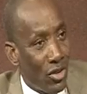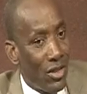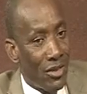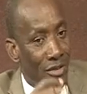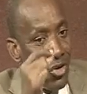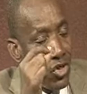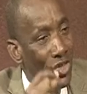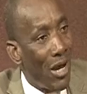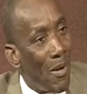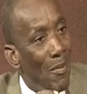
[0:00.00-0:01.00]
that constitutional
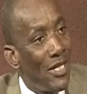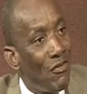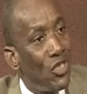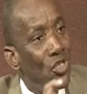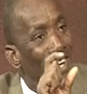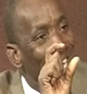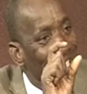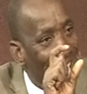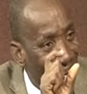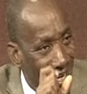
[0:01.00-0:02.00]
amendment gives is very
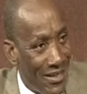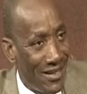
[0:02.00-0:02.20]
tiny.